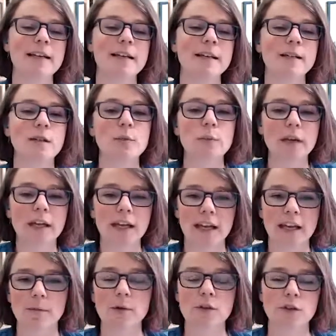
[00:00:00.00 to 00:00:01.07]
So being
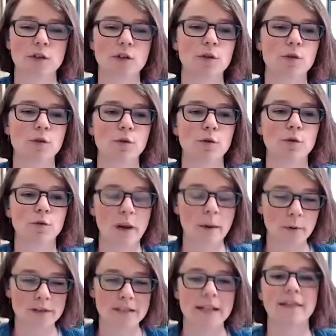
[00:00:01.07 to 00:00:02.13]
able to
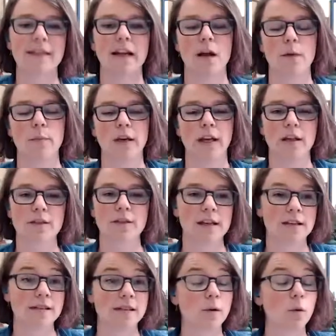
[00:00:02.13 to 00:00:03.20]
represent the company,
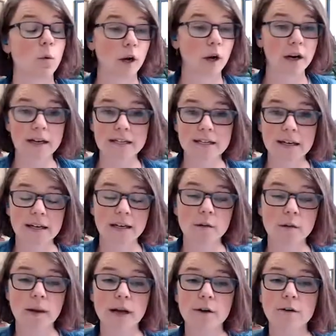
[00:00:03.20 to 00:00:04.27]
things that we're excited
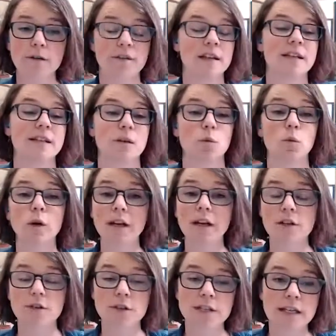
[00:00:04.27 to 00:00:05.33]
about, things that we're
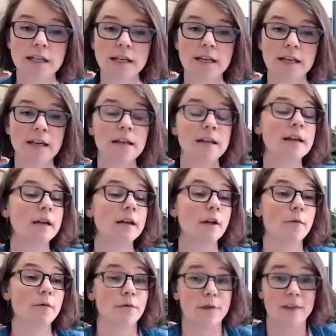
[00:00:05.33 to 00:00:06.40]
interested in,
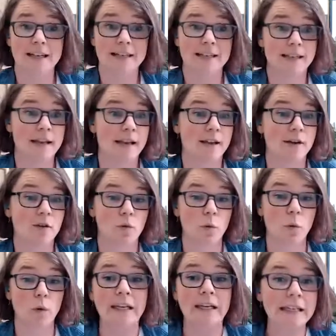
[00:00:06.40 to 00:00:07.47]
things that
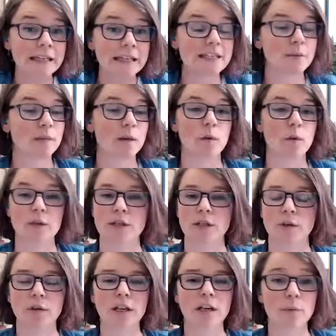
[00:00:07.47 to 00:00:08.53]
we need to be
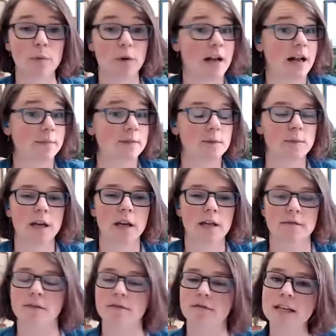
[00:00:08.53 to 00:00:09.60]
pursuing, perhaps because
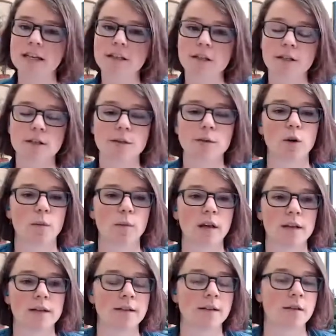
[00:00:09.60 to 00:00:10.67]
of investors or
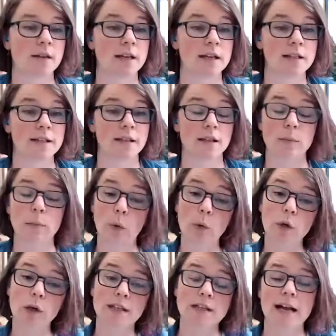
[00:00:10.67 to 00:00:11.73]
because of the things that the
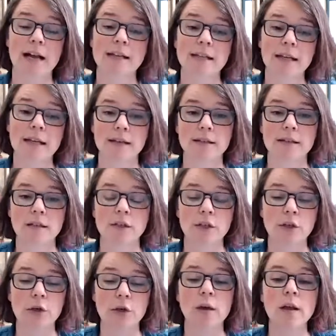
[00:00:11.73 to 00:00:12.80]
board is asking us to
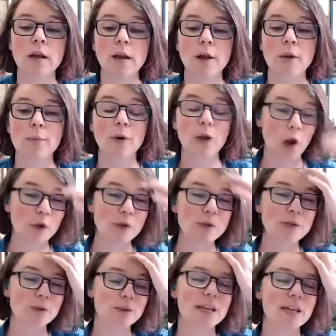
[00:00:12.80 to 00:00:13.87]
do, but
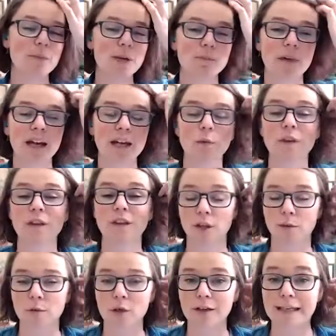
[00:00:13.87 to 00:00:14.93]
also keep in mind what the
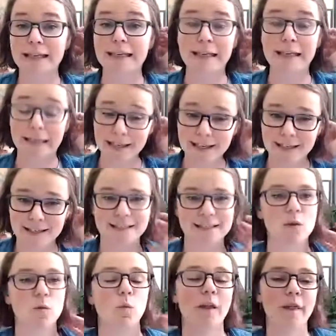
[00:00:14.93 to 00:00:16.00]
community needs
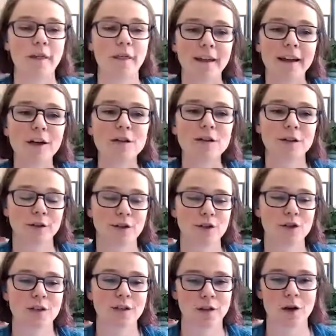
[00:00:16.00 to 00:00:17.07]
and what their
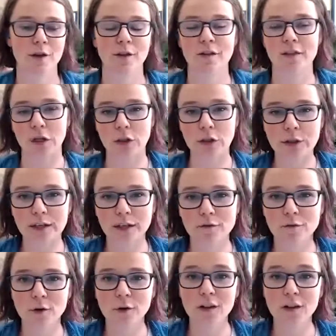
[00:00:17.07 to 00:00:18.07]
solutions are that they're looking for, the